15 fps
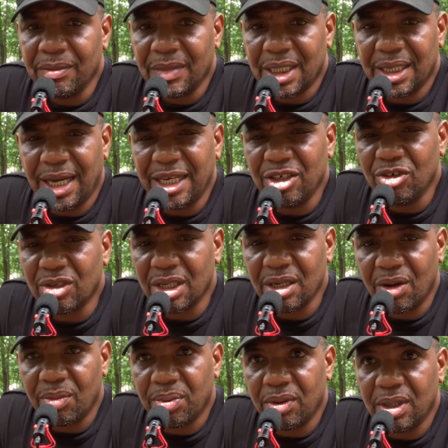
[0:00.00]
I usually
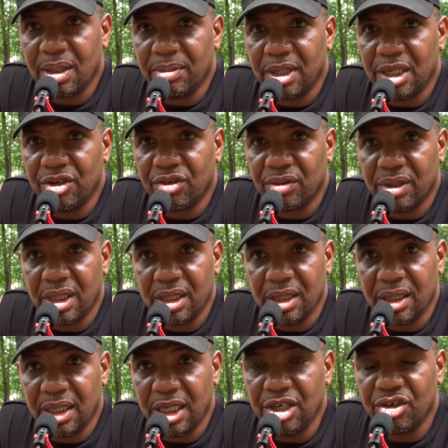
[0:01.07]
don't pull up
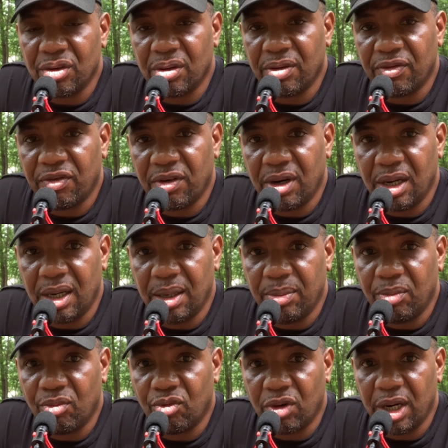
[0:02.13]
injured
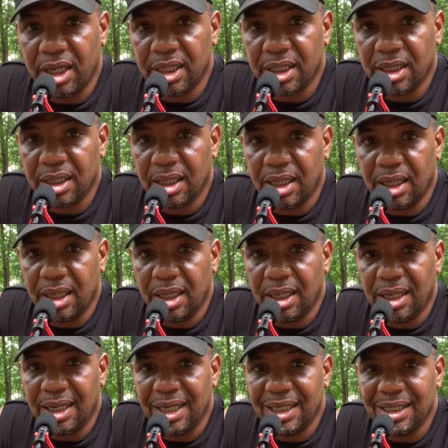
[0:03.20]
from running.
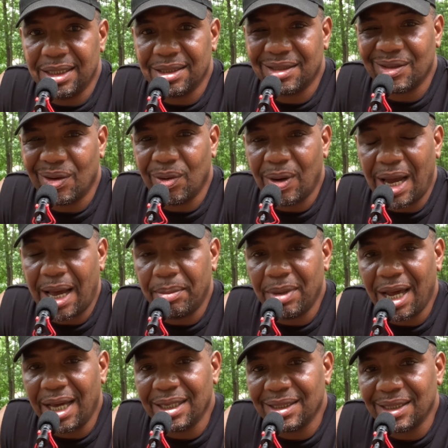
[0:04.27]
And so I'm
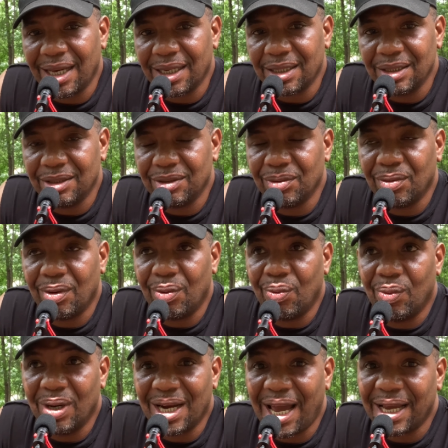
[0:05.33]
not exactly sure
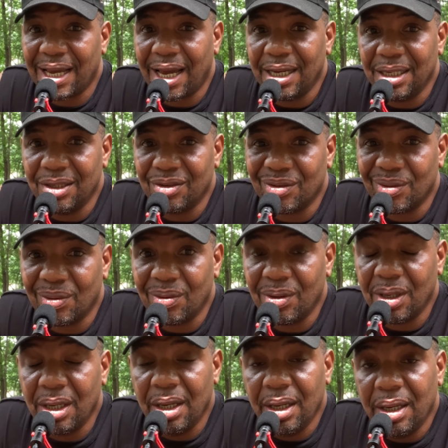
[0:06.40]
what I got injured
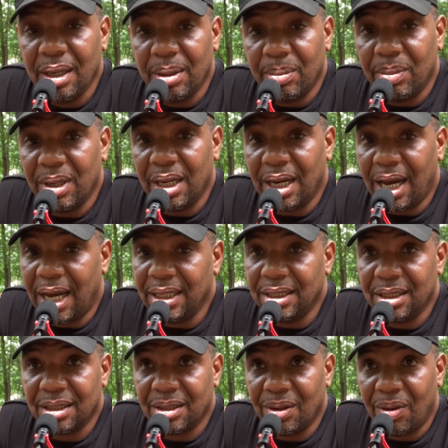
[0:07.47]
on. But I
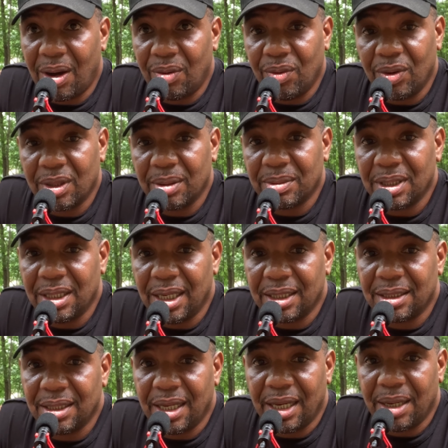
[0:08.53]
just know I woke up the
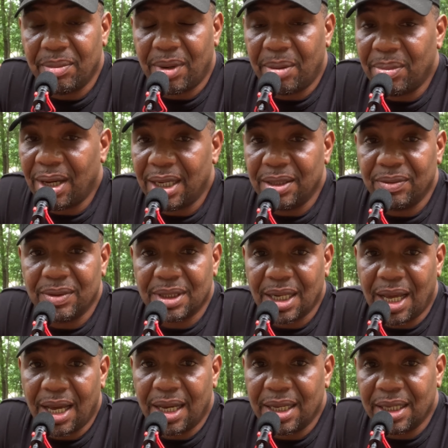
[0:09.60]
next day and my body was
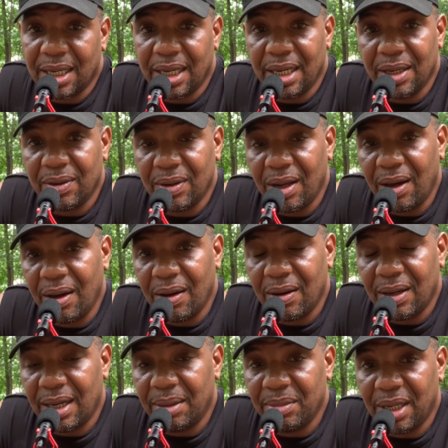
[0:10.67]
like, hell no,
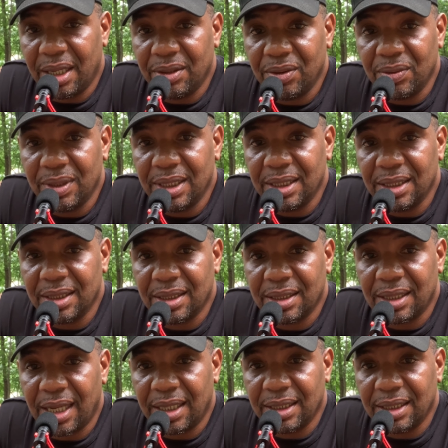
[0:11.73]
I'm not doing this, not